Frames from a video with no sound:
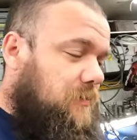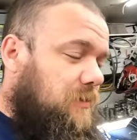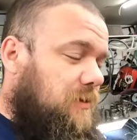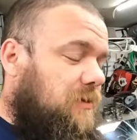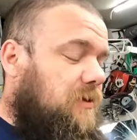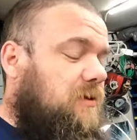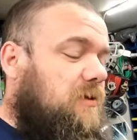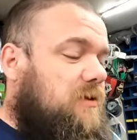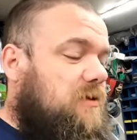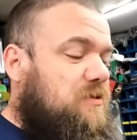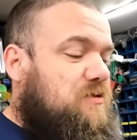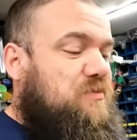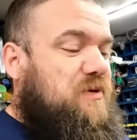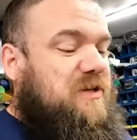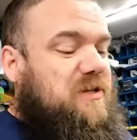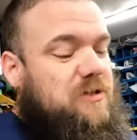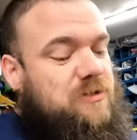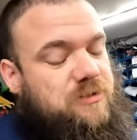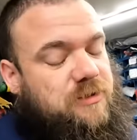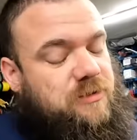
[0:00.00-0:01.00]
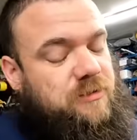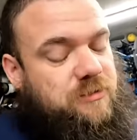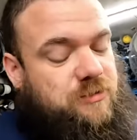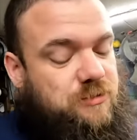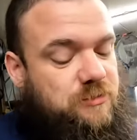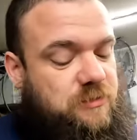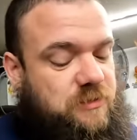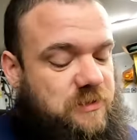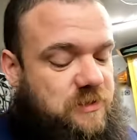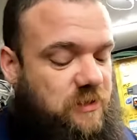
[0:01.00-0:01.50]
I think they just make that trailer
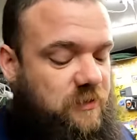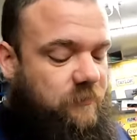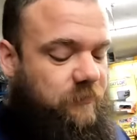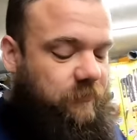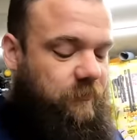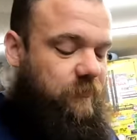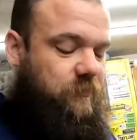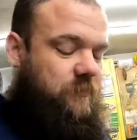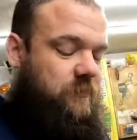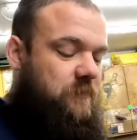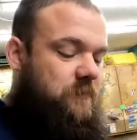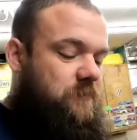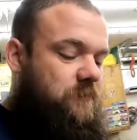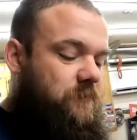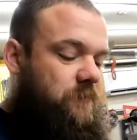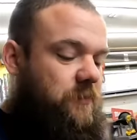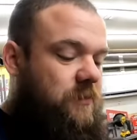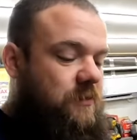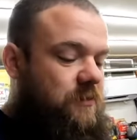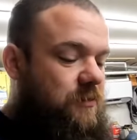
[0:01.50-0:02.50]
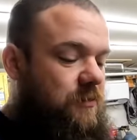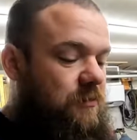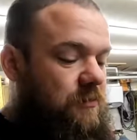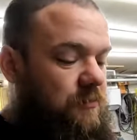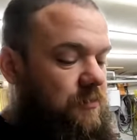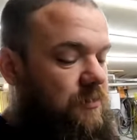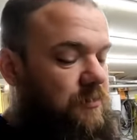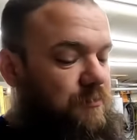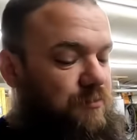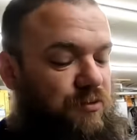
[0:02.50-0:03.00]
too stiff. So
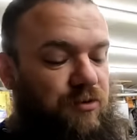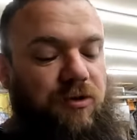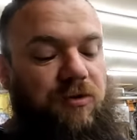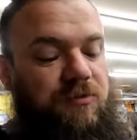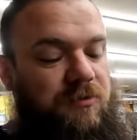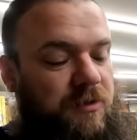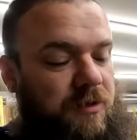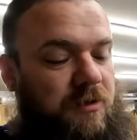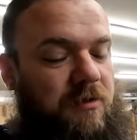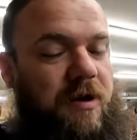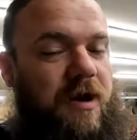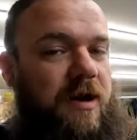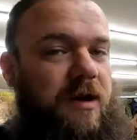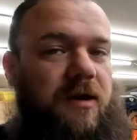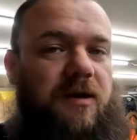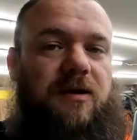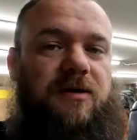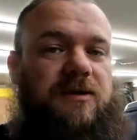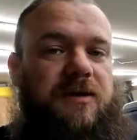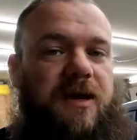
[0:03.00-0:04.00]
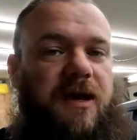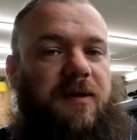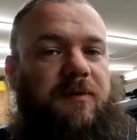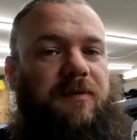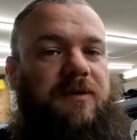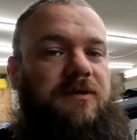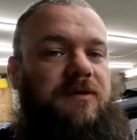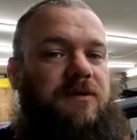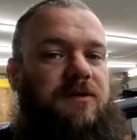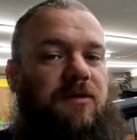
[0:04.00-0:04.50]
they're prone to cracking because it
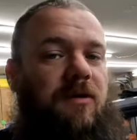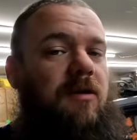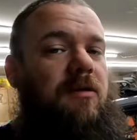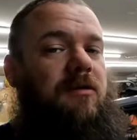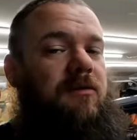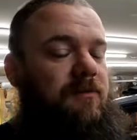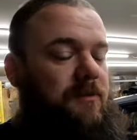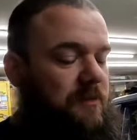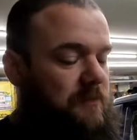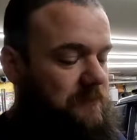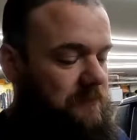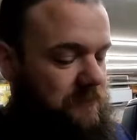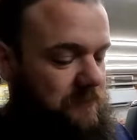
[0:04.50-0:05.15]
happens to all of them.